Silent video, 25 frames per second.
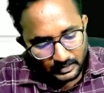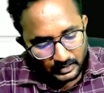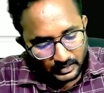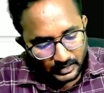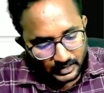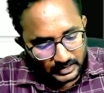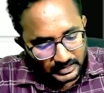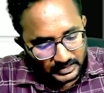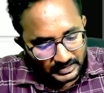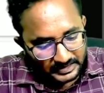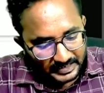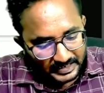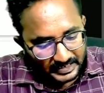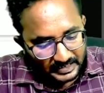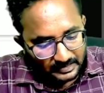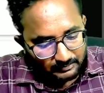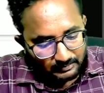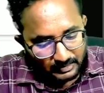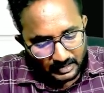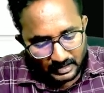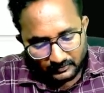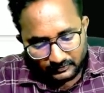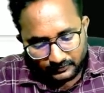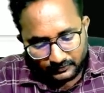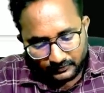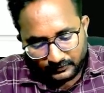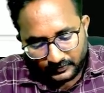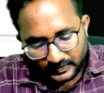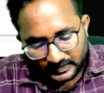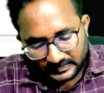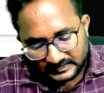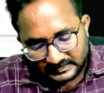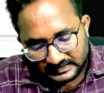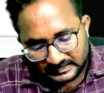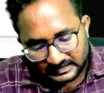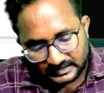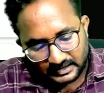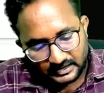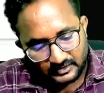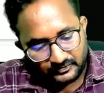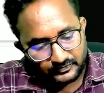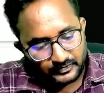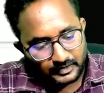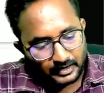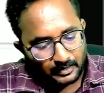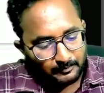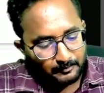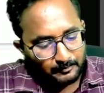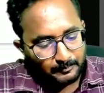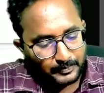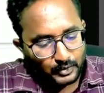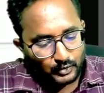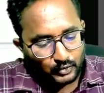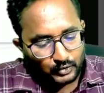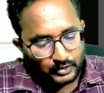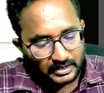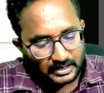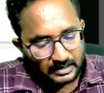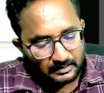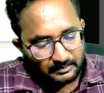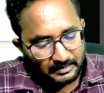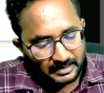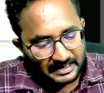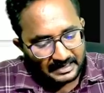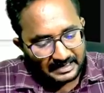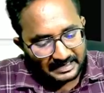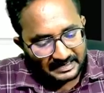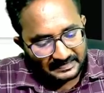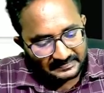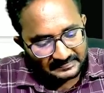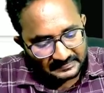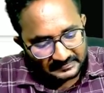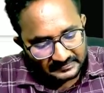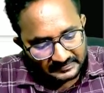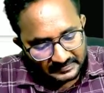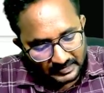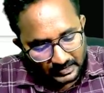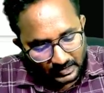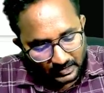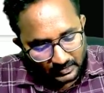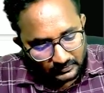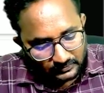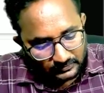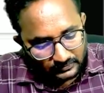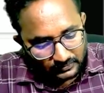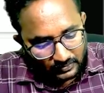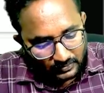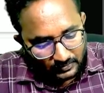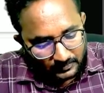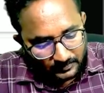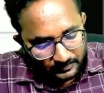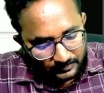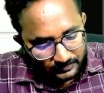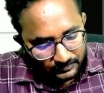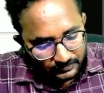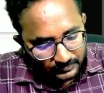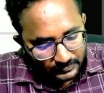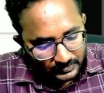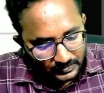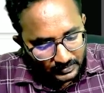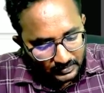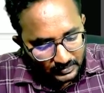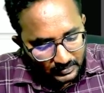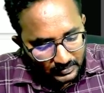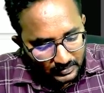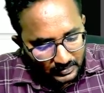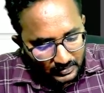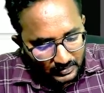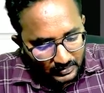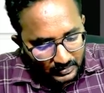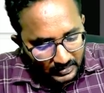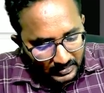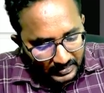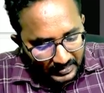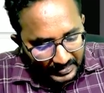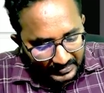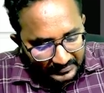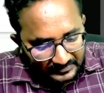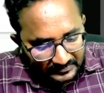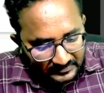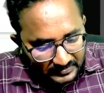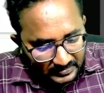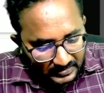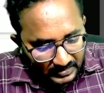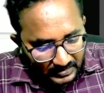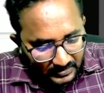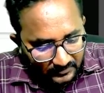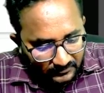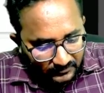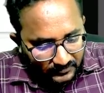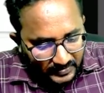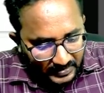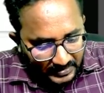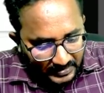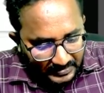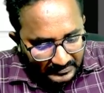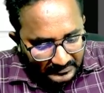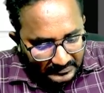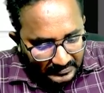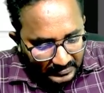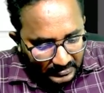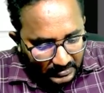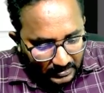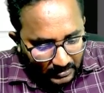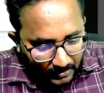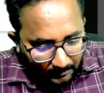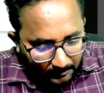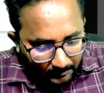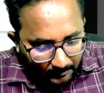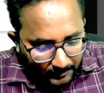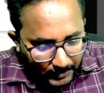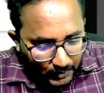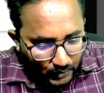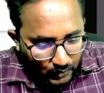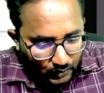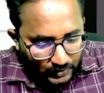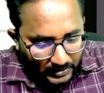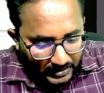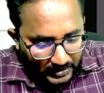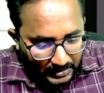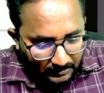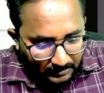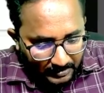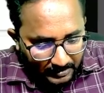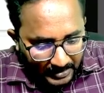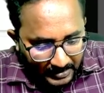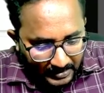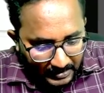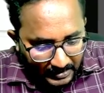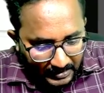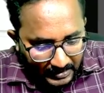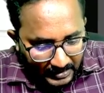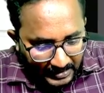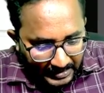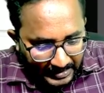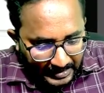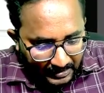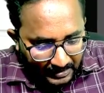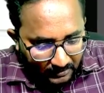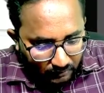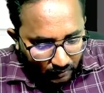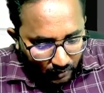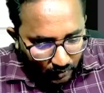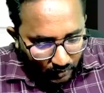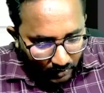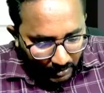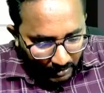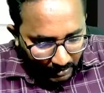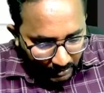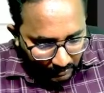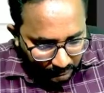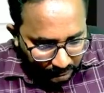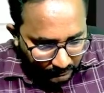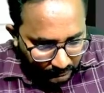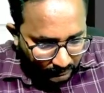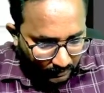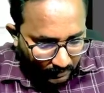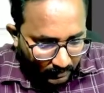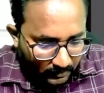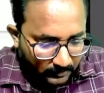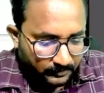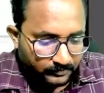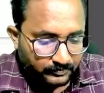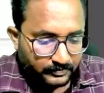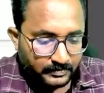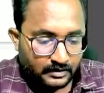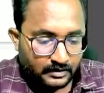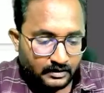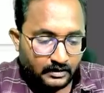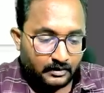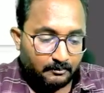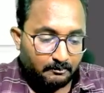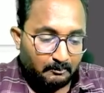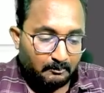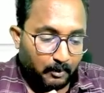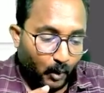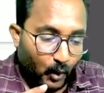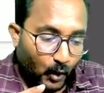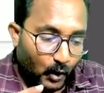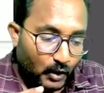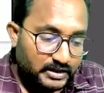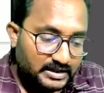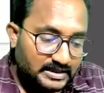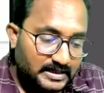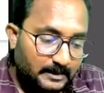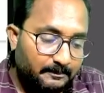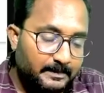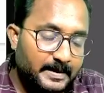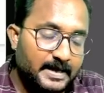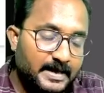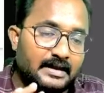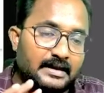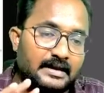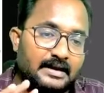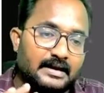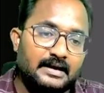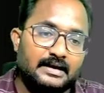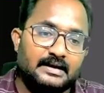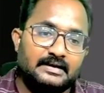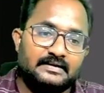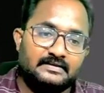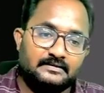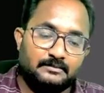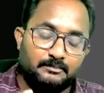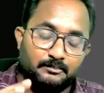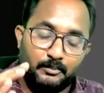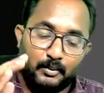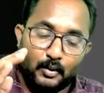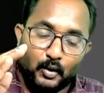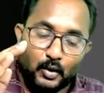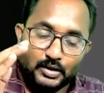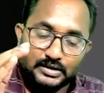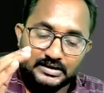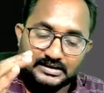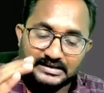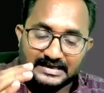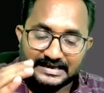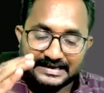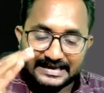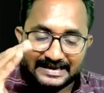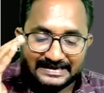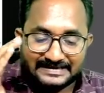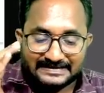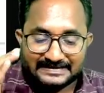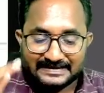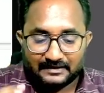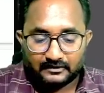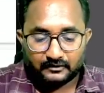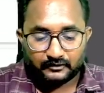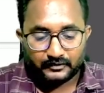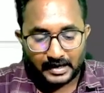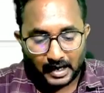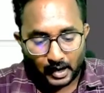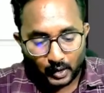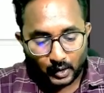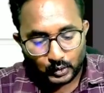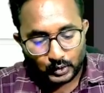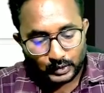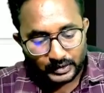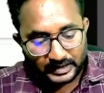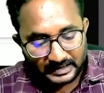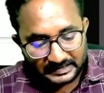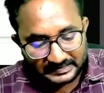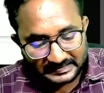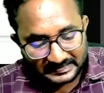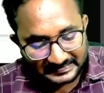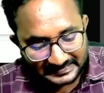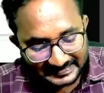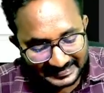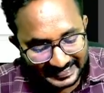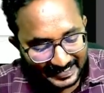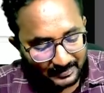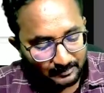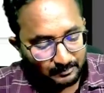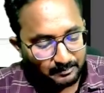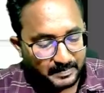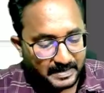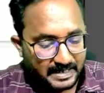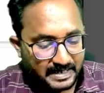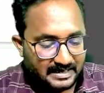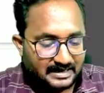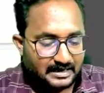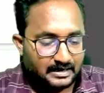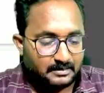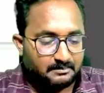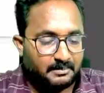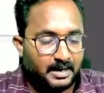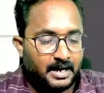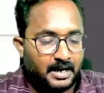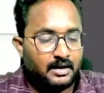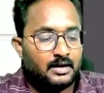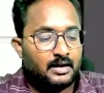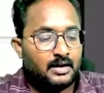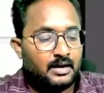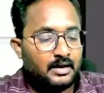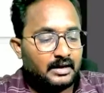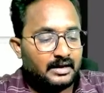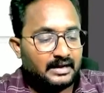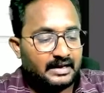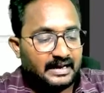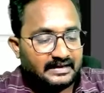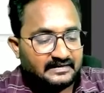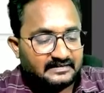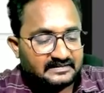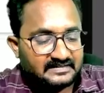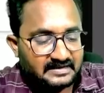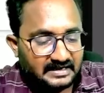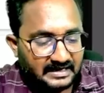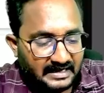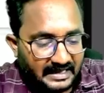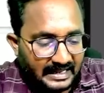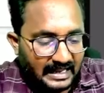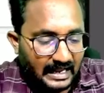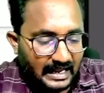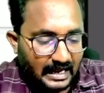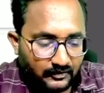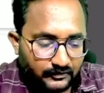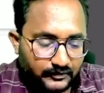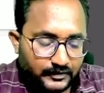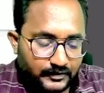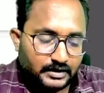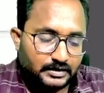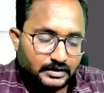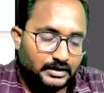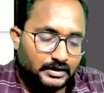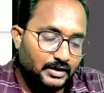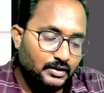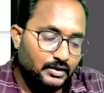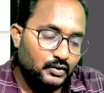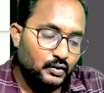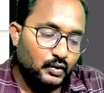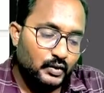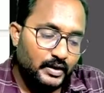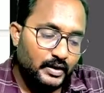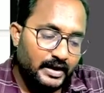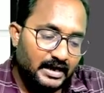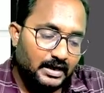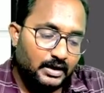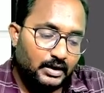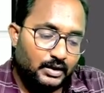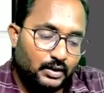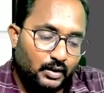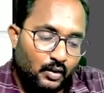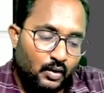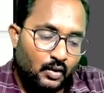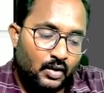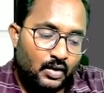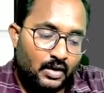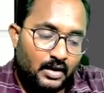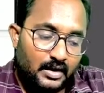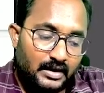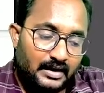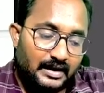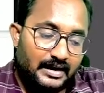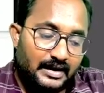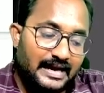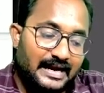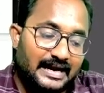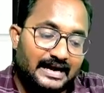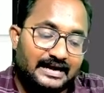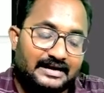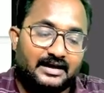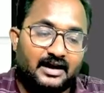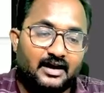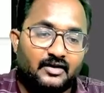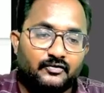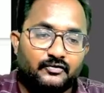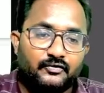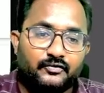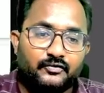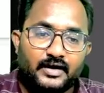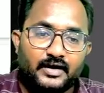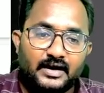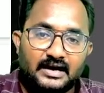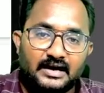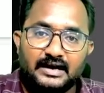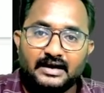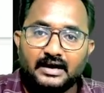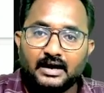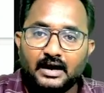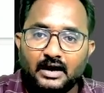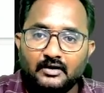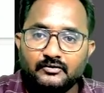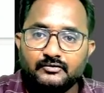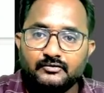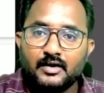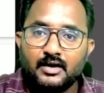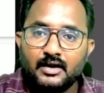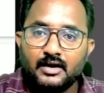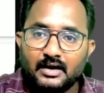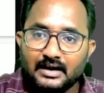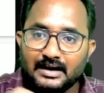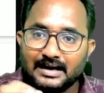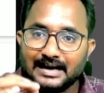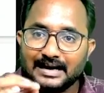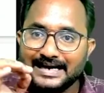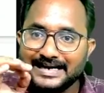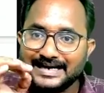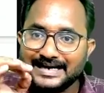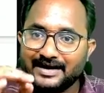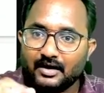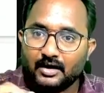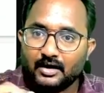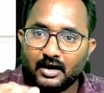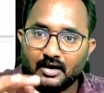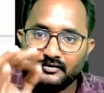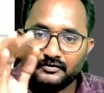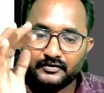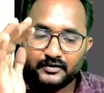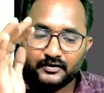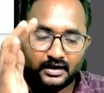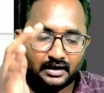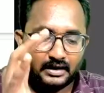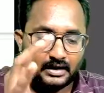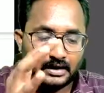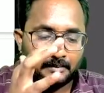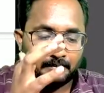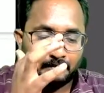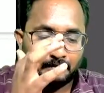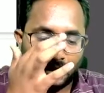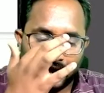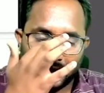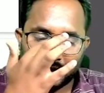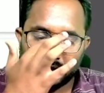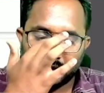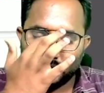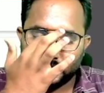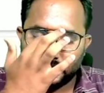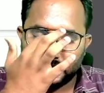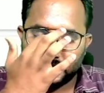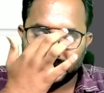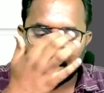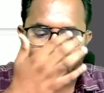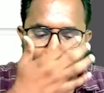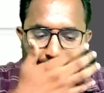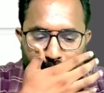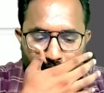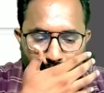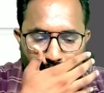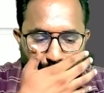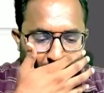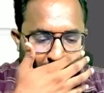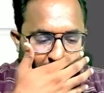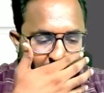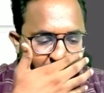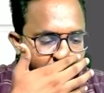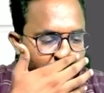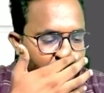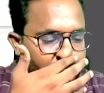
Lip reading: at the time of first if computed by SSE also, next if that is computed by AO also, both the periods, both the cases we have to take the same period ma, next day after the due date to date of filing of return of income. Are you clear up to now?